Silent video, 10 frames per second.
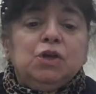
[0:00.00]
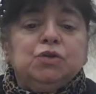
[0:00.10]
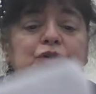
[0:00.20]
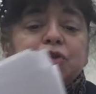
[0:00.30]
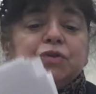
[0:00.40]

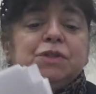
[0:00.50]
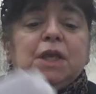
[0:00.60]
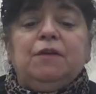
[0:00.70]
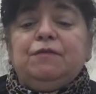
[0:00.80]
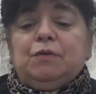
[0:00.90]
Don
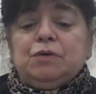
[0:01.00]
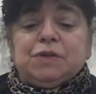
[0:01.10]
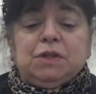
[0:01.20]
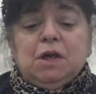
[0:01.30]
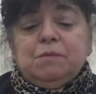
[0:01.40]
José falls
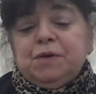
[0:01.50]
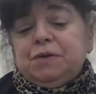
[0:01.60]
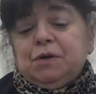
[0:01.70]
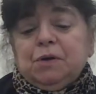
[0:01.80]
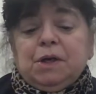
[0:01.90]
in love with
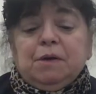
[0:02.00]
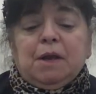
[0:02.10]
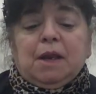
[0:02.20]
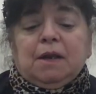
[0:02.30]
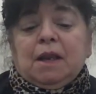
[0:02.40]
her
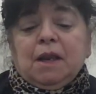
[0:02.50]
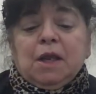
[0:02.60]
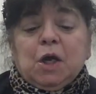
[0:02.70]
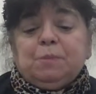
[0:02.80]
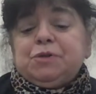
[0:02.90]
and
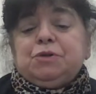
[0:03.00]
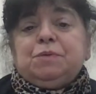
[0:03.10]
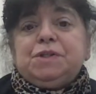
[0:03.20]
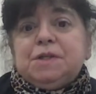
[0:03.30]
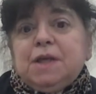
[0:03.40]
helps her to
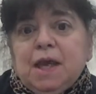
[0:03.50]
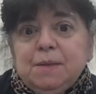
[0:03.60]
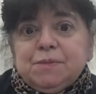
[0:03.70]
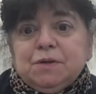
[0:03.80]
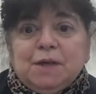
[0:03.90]

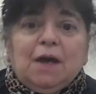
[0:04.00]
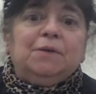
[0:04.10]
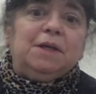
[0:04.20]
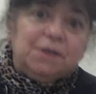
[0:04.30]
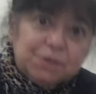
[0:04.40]
escape, so now
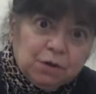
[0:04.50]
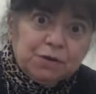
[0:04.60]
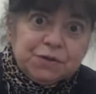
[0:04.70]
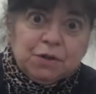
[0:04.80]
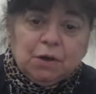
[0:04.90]
he's
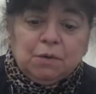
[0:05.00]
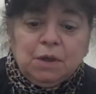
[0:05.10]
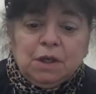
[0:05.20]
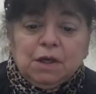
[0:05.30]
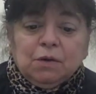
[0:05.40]
also
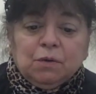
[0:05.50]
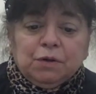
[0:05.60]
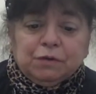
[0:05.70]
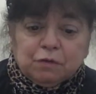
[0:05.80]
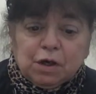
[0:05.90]

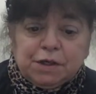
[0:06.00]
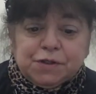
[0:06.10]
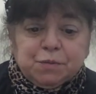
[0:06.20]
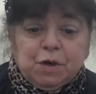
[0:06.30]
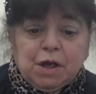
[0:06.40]
on the run
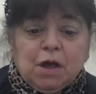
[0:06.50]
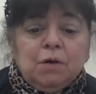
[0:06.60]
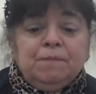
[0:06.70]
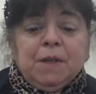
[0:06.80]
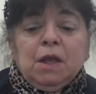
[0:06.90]
as well.